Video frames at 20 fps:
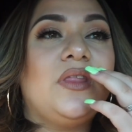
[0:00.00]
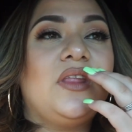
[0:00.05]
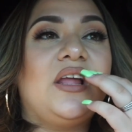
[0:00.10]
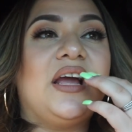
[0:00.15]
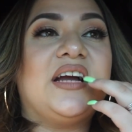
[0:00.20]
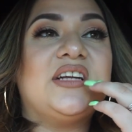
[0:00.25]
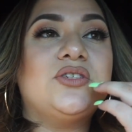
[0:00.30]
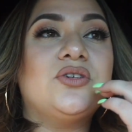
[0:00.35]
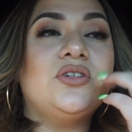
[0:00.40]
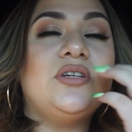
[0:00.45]

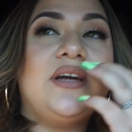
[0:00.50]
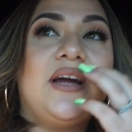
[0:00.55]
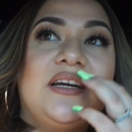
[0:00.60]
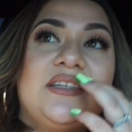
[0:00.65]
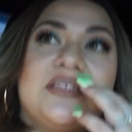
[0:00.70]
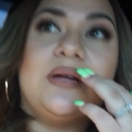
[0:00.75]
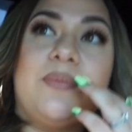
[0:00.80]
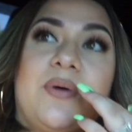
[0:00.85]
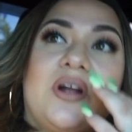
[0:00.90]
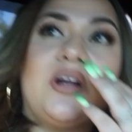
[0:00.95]
Like I told you
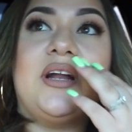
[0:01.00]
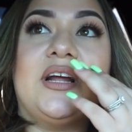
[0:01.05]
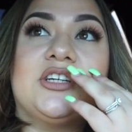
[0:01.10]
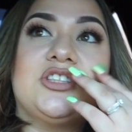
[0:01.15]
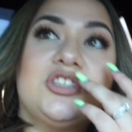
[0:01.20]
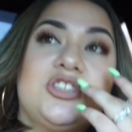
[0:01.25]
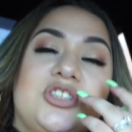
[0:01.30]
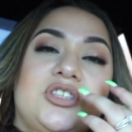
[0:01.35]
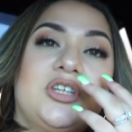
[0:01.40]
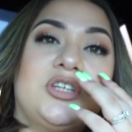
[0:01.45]
guys, I brought an
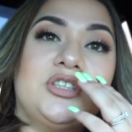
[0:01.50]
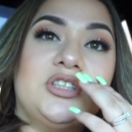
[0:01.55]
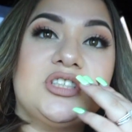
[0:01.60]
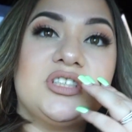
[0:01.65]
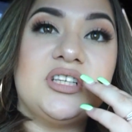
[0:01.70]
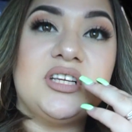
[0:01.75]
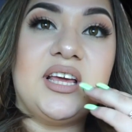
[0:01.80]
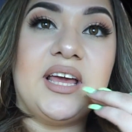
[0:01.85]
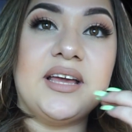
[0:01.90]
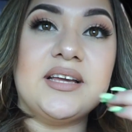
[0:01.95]
extra shirt
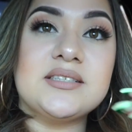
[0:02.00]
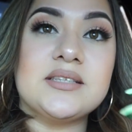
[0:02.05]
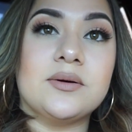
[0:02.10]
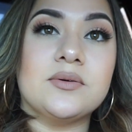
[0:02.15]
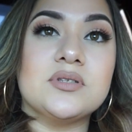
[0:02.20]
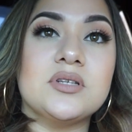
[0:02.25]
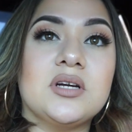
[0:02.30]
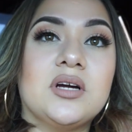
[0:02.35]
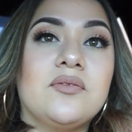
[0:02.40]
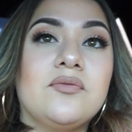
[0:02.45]
just in case I
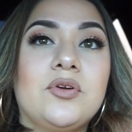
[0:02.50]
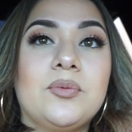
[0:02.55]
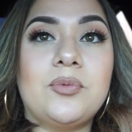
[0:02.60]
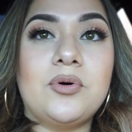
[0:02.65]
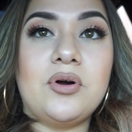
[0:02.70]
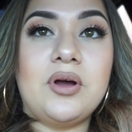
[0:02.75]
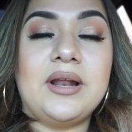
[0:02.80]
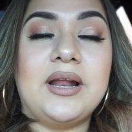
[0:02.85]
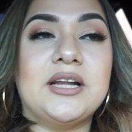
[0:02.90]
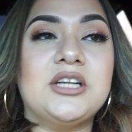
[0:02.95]
was
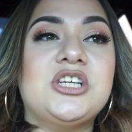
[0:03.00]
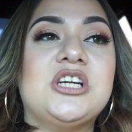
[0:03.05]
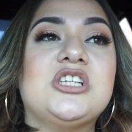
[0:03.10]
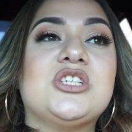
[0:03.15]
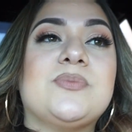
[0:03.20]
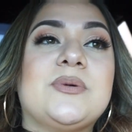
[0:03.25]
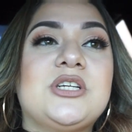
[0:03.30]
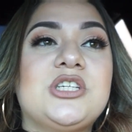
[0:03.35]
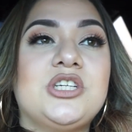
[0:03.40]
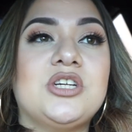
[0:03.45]
uncomfortable, and I
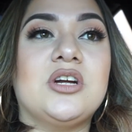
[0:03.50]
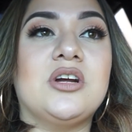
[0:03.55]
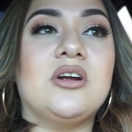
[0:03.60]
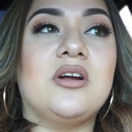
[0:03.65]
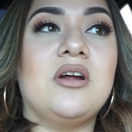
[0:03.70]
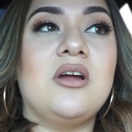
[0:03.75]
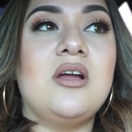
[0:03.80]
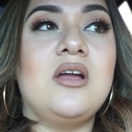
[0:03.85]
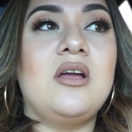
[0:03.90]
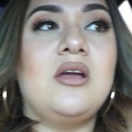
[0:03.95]
changed my
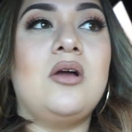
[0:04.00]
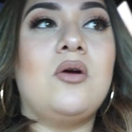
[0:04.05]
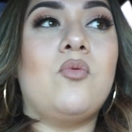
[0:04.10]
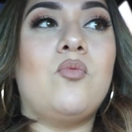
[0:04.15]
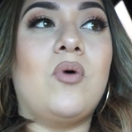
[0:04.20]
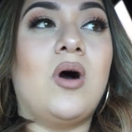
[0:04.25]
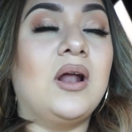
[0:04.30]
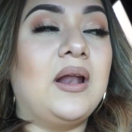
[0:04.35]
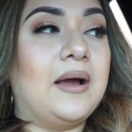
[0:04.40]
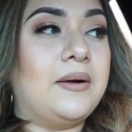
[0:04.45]
shirt
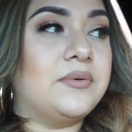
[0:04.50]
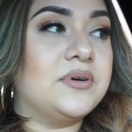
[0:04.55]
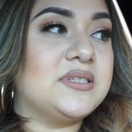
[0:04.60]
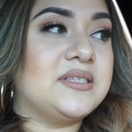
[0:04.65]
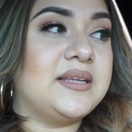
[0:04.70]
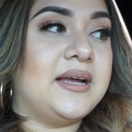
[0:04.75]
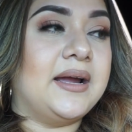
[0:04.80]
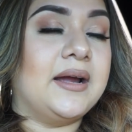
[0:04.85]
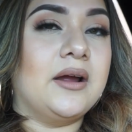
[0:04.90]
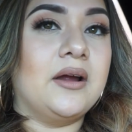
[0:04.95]
while I was
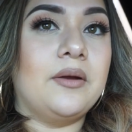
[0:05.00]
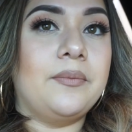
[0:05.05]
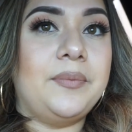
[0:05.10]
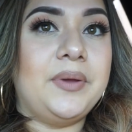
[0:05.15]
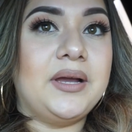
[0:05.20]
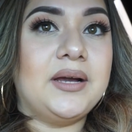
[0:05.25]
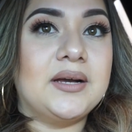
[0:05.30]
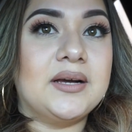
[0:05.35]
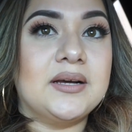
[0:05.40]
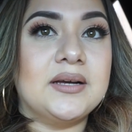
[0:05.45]
there
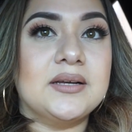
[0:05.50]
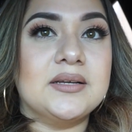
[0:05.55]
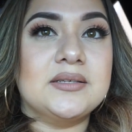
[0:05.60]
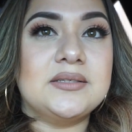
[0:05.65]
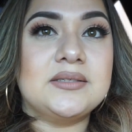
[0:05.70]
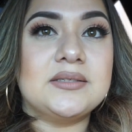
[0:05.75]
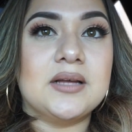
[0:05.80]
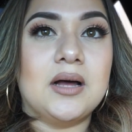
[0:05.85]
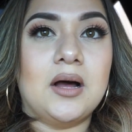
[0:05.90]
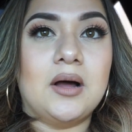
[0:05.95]

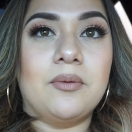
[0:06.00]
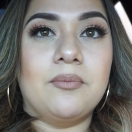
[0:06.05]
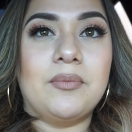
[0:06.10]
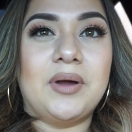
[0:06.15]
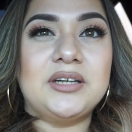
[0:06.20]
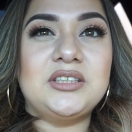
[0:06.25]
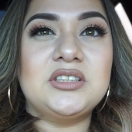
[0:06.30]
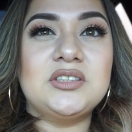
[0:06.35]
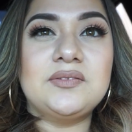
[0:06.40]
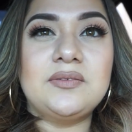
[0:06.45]
because um,
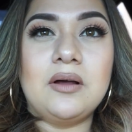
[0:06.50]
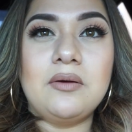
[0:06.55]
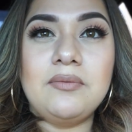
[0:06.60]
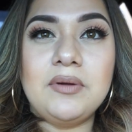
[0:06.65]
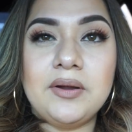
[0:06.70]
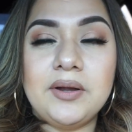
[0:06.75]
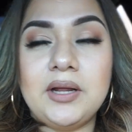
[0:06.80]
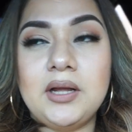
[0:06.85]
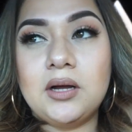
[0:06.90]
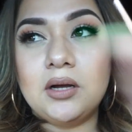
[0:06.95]
I just felt
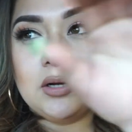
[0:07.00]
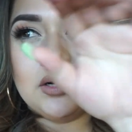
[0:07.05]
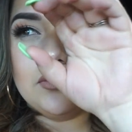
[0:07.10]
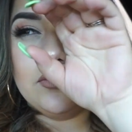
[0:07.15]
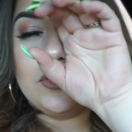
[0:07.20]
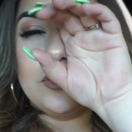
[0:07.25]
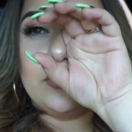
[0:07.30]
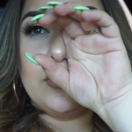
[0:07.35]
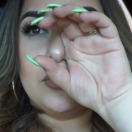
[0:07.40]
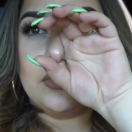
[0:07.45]
very
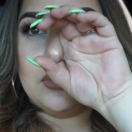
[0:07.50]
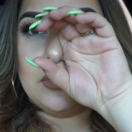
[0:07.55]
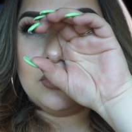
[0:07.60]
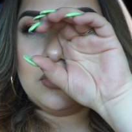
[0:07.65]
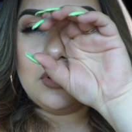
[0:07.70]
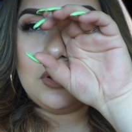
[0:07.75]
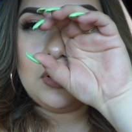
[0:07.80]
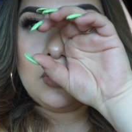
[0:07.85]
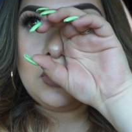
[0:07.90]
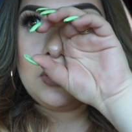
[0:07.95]
uncomfortable